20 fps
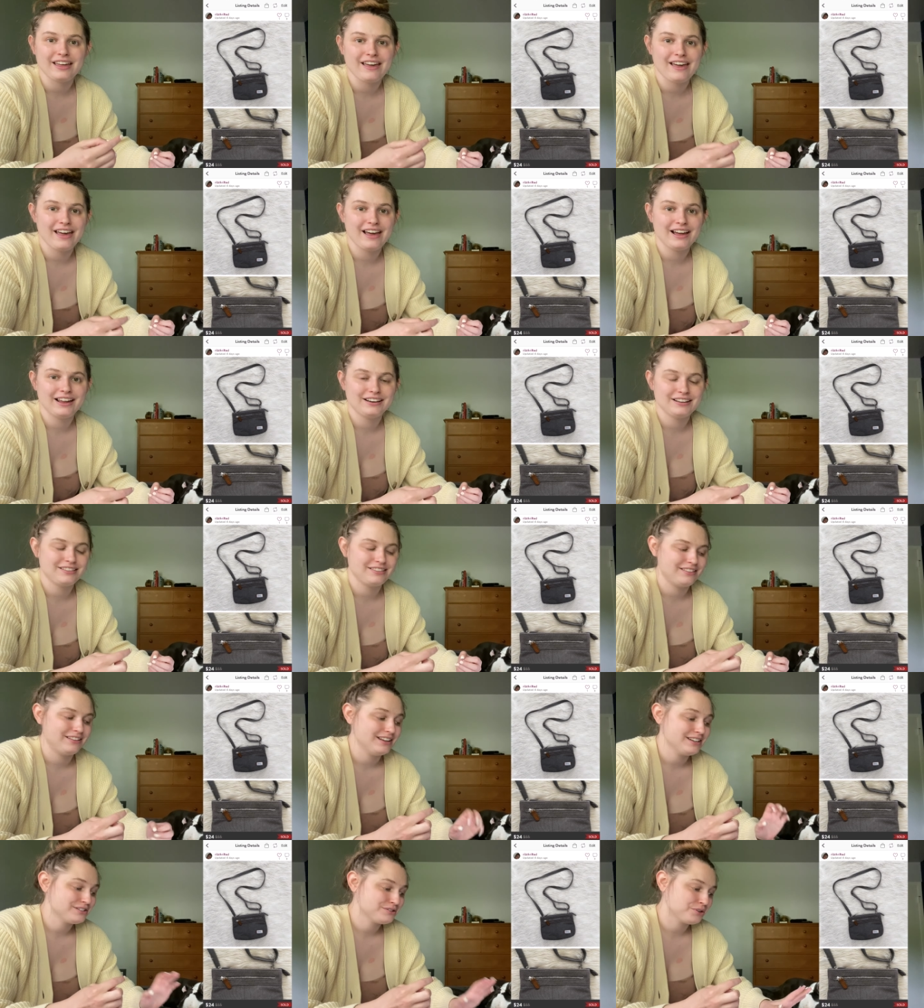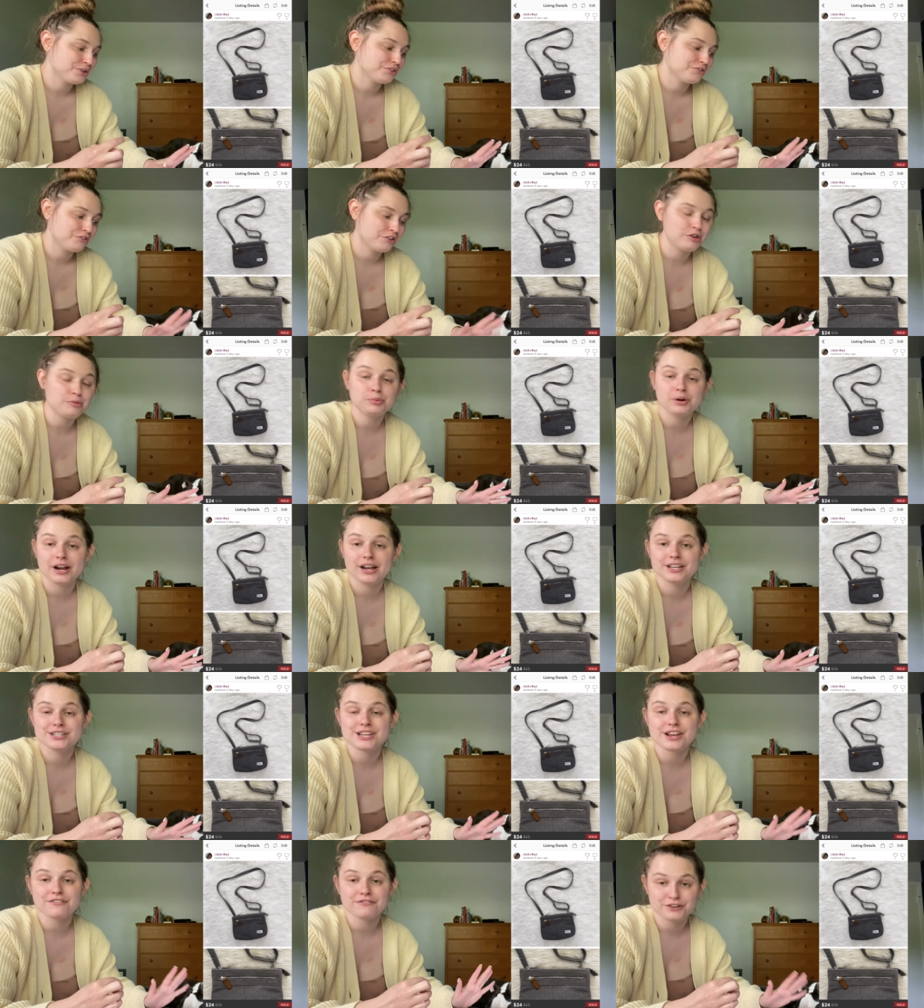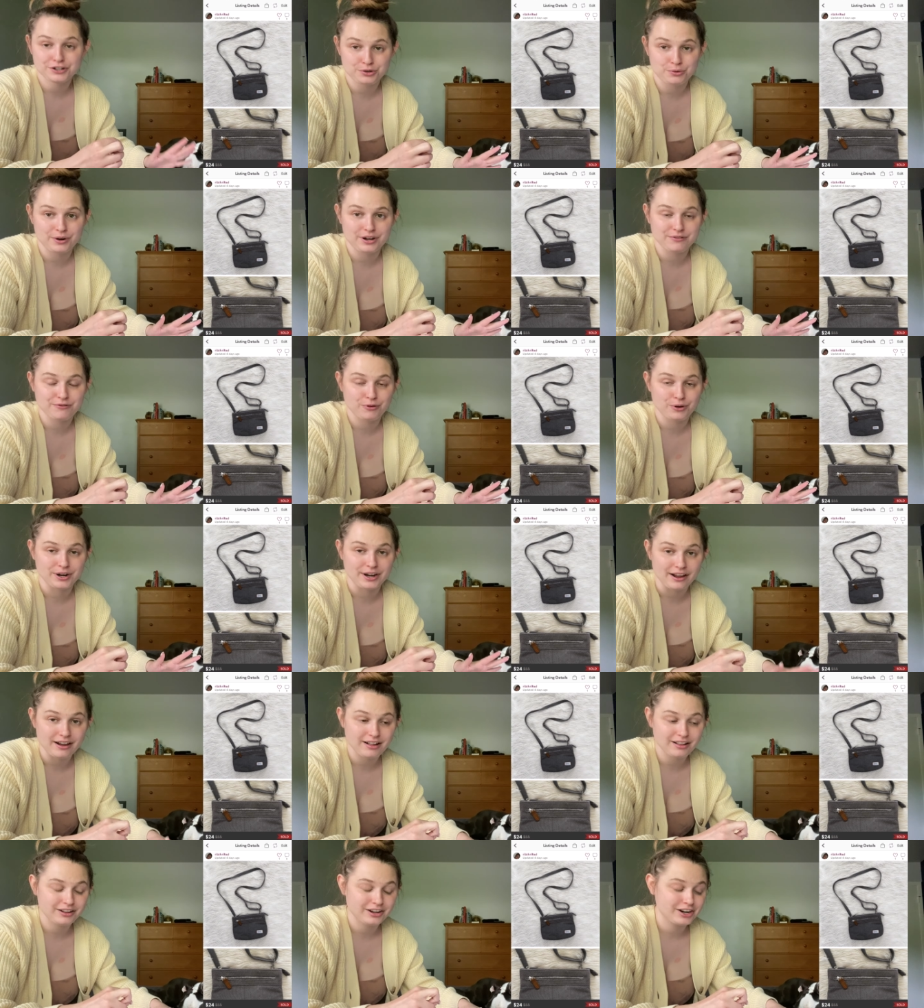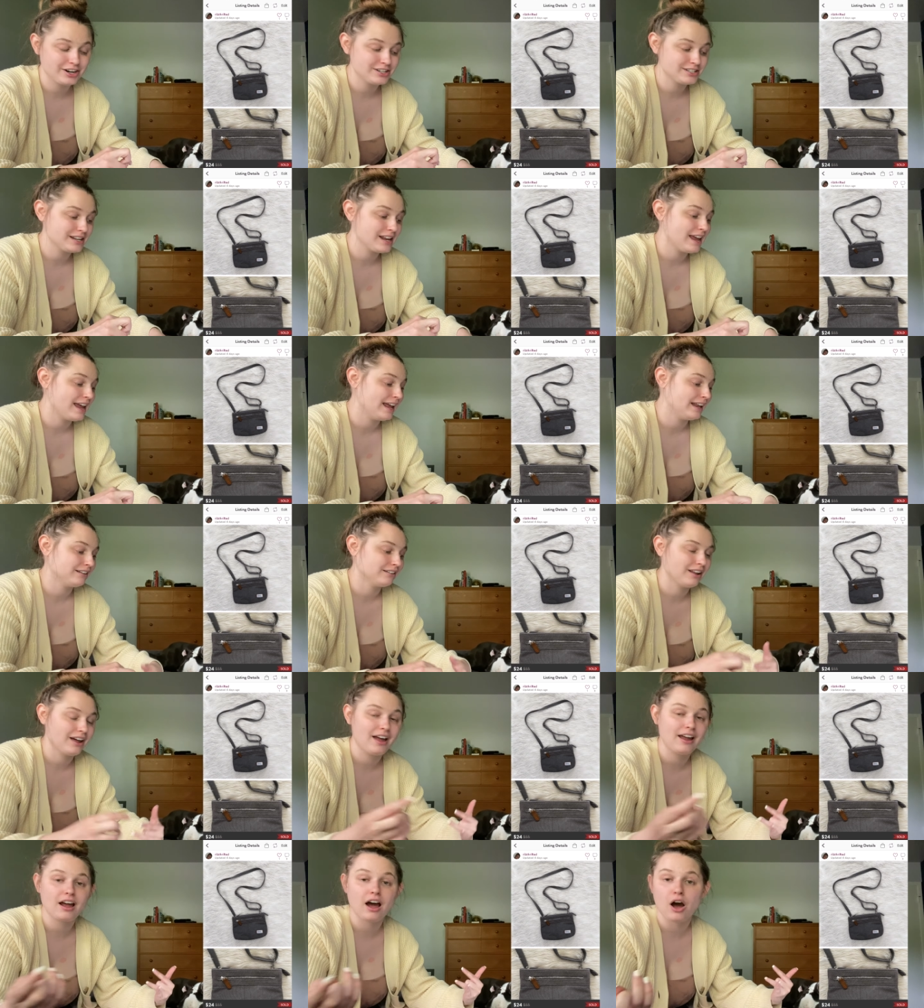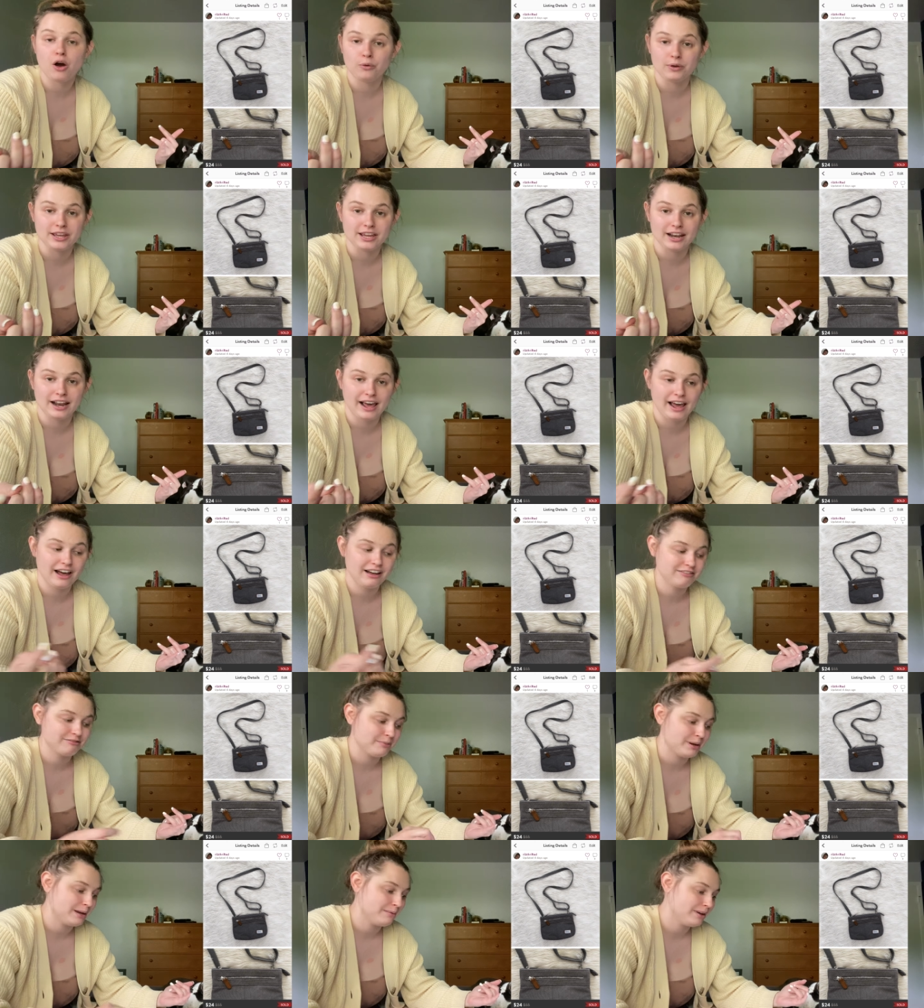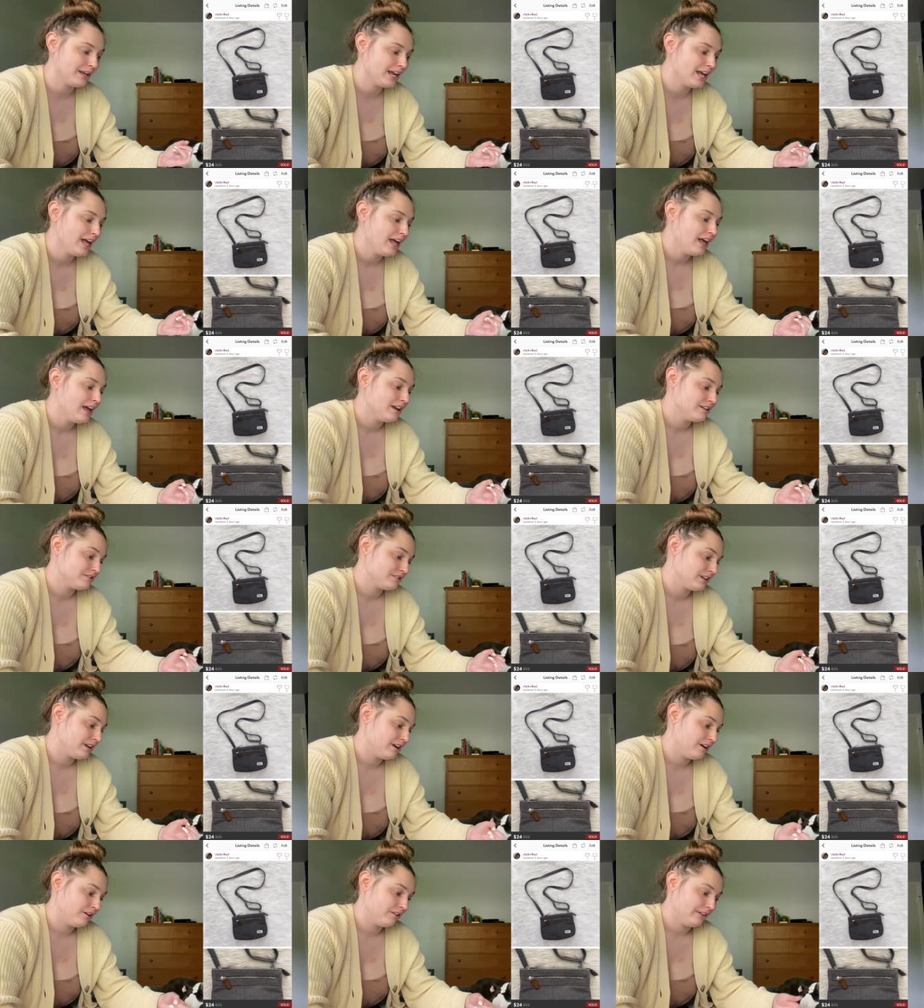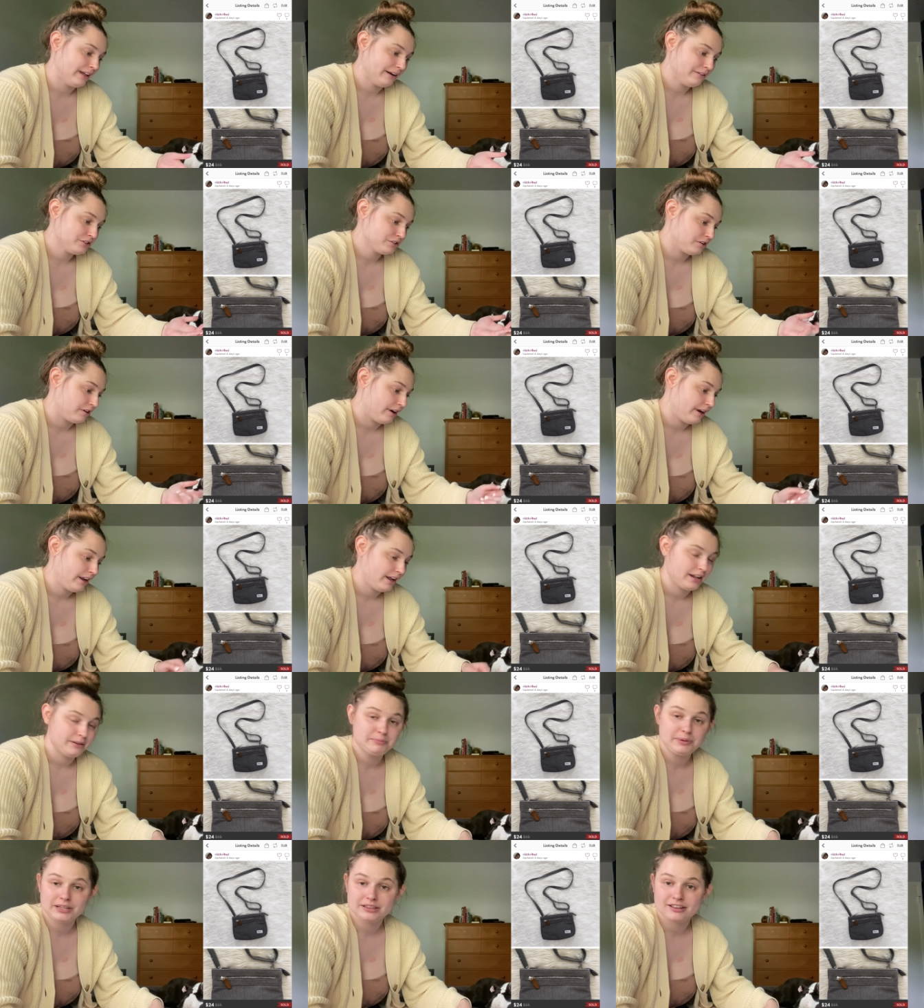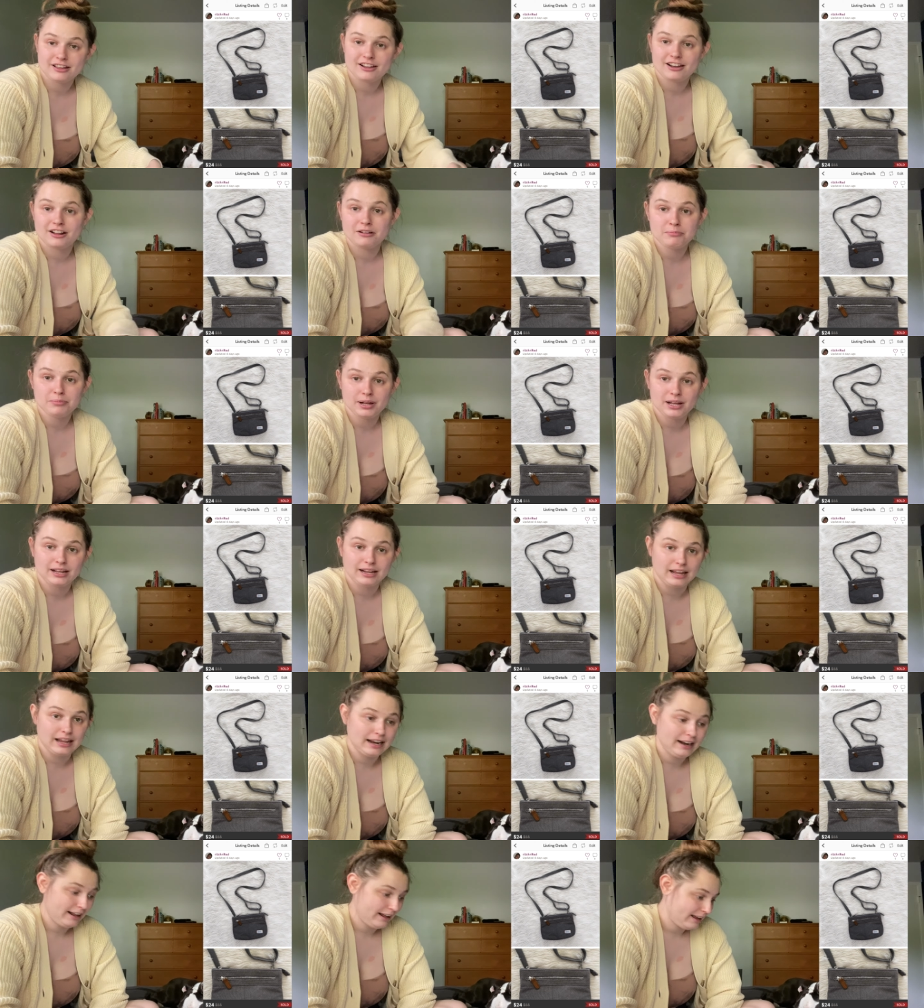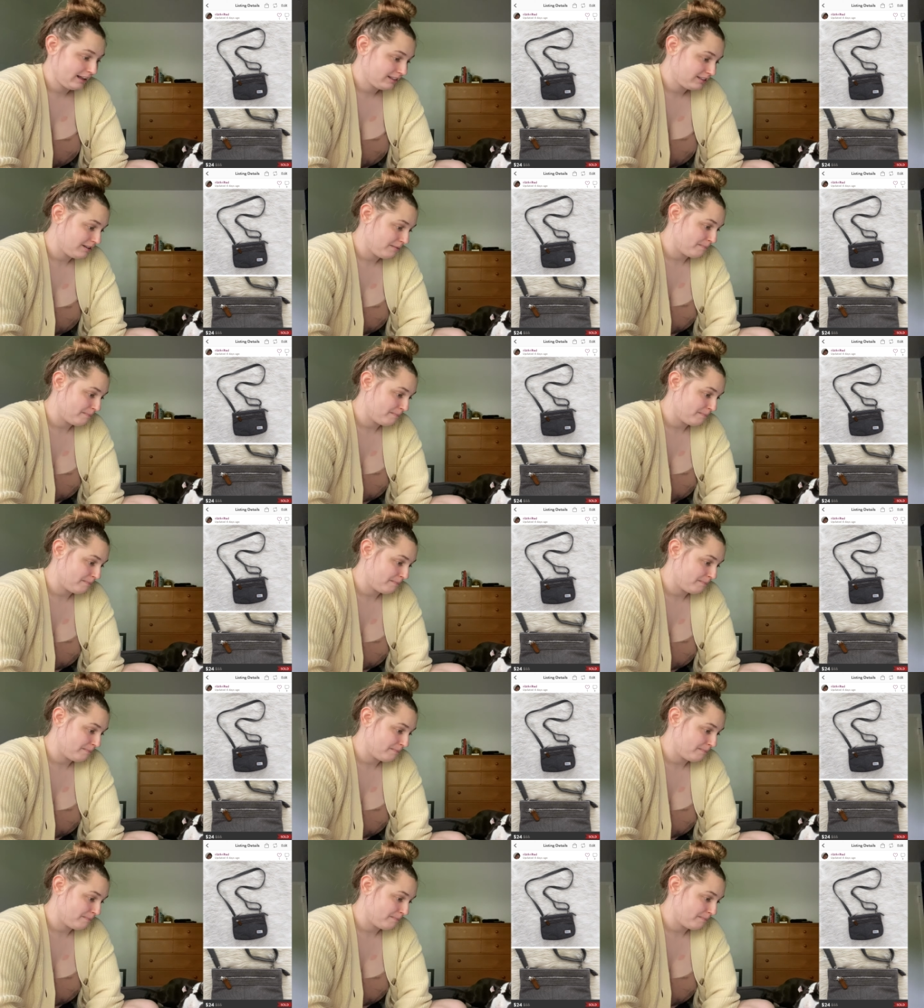And this sold full price for twenty-four dollars in like a week and a half maybe. So that was great. I picked that up again at the